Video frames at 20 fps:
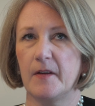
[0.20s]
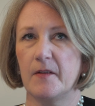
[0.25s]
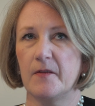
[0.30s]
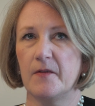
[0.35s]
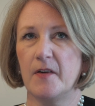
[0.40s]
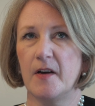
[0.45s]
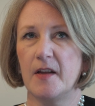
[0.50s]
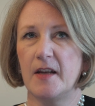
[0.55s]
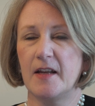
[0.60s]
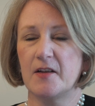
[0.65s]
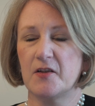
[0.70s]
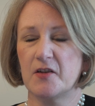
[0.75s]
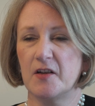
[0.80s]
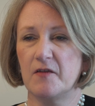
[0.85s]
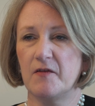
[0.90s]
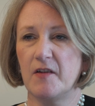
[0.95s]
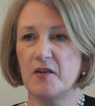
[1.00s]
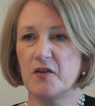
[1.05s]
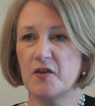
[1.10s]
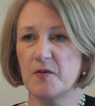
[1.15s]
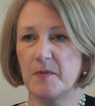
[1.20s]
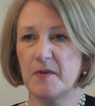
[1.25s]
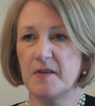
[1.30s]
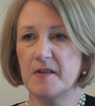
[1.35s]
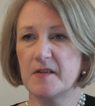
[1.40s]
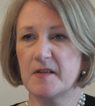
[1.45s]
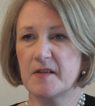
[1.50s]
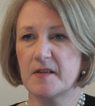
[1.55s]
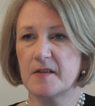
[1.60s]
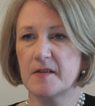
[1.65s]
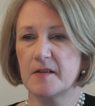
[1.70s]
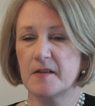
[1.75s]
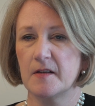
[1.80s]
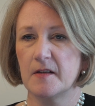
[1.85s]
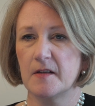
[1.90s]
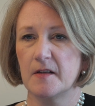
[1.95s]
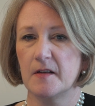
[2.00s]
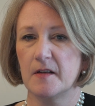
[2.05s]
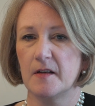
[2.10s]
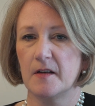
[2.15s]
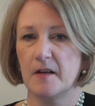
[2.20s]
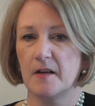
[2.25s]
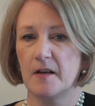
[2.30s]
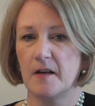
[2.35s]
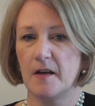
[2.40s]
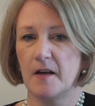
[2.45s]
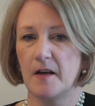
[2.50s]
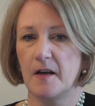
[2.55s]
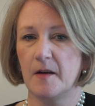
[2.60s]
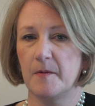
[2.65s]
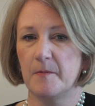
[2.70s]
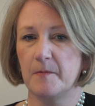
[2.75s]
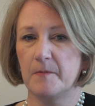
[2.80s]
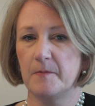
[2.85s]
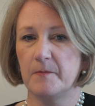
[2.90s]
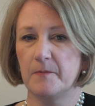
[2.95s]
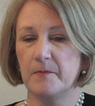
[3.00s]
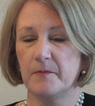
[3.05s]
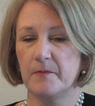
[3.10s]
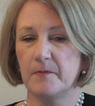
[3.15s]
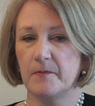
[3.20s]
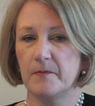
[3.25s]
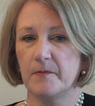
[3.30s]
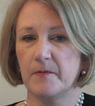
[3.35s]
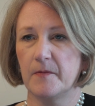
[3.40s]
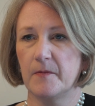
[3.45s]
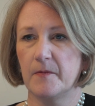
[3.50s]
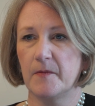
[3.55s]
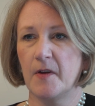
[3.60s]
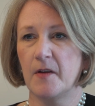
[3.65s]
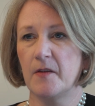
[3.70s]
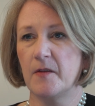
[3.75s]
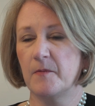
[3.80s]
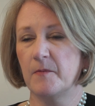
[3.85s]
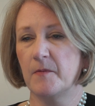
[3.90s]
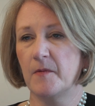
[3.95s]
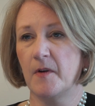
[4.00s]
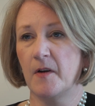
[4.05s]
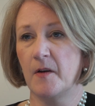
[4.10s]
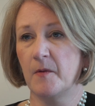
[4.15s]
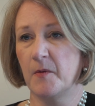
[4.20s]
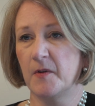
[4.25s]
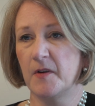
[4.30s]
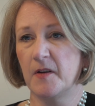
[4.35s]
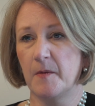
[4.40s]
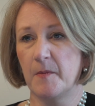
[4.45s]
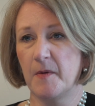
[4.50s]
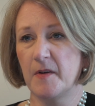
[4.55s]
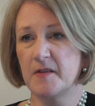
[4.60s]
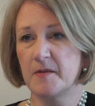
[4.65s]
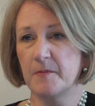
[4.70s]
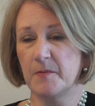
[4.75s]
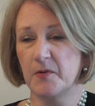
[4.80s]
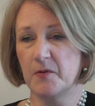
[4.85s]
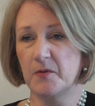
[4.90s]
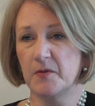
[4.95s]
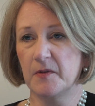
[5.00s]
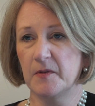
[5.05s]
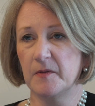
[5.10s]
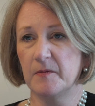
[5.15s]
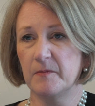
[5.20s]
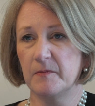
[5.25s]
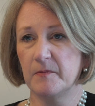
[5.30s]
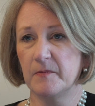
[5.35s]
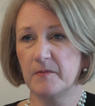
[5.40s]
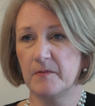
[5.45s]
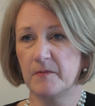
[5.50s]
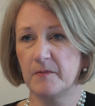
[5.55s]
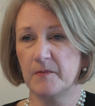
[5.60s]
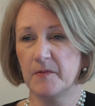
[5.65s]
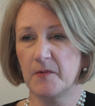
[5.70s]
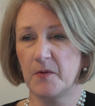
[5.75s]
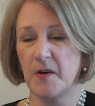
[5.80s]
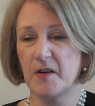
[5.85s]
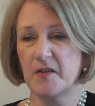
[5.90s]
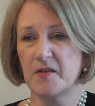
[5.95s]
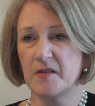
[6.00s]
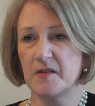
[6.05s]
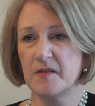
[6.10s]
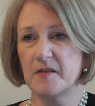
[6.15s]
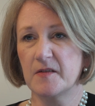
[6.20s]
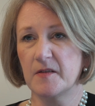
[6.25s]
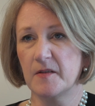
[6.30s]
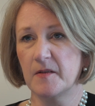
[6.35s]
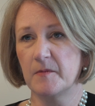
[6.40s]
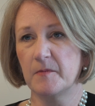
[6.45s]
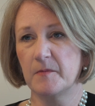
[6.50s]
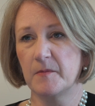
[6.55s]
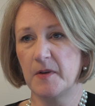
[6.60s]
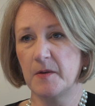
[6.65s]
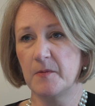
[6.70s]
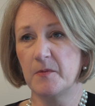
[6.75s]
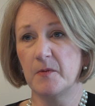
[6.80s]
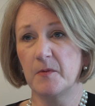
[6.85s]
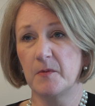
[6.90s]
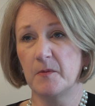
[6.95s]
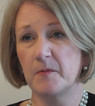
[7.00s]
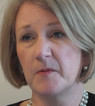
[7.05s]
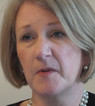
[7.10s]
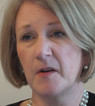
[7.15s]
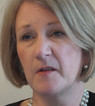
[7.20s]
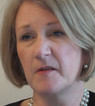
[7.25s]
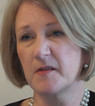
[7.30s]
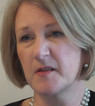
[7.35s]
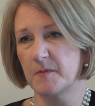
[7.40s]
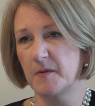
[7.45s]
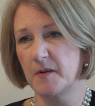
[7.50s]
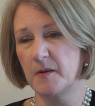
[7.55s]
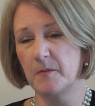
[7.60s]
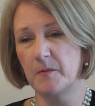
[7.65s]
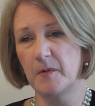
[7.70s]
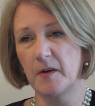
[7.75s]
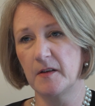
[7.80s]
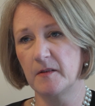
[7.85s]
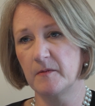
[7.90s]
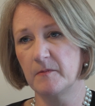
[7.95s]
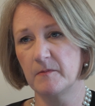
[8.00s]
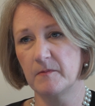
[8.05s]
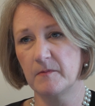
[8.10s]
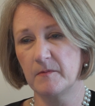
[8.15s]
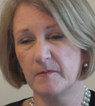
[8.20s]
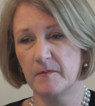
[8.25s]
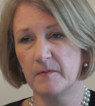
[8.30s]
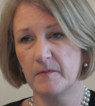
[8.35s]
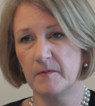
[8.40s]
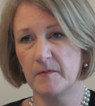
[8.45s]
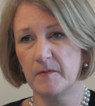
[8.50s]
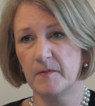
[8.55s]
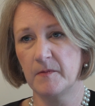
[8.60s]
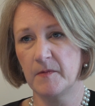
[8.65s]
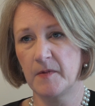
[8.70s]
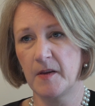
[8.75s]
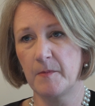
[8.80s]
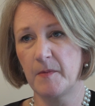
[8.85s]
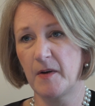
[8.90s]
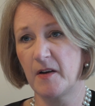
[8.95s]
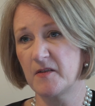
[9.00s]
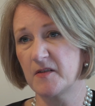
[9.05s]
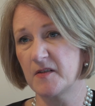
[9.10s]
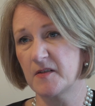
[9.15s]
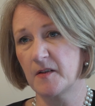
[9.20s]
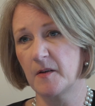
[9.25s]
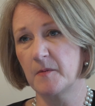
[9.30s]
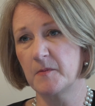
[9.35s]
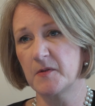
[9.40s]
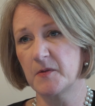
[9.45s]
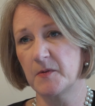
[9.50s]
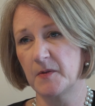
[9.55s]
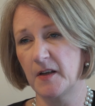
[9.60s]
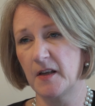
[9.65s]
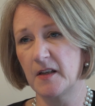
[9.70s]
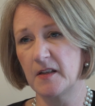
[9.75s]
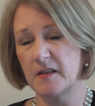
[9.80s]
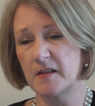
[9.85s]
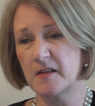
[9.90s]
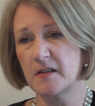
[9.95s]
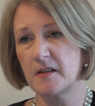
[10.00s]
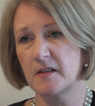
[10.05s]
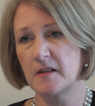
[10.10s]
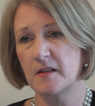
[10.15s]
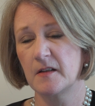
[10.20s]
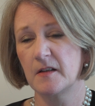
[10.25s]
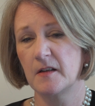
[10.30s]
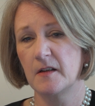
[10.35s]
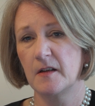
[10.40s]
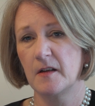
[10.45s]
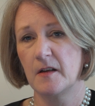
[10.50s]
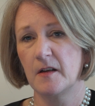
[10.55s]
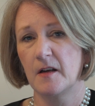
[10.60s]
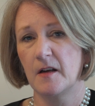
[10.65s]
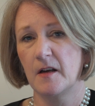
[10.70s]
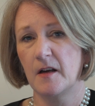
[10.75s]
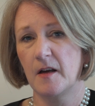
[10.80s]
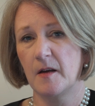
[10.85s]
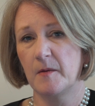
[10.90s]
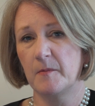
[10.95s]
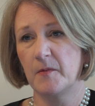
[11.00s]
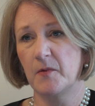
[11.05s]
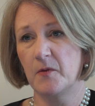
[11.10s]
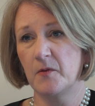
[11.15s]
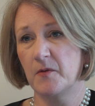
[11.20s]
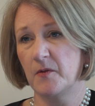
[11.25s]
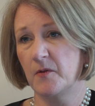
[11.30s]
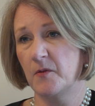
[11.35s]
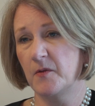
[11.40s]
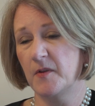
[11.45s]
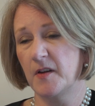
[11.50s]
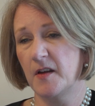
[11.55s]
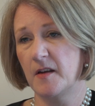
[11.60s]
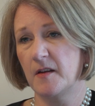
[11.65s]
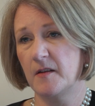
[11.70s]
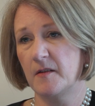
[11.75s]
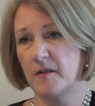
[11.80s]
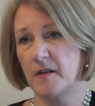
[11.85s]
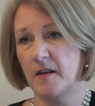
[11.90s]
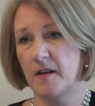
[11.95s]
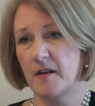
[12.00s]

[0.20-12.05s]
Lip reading: financial arrangements are one of the most important questions that people ask me when their marriage has come to an end, or their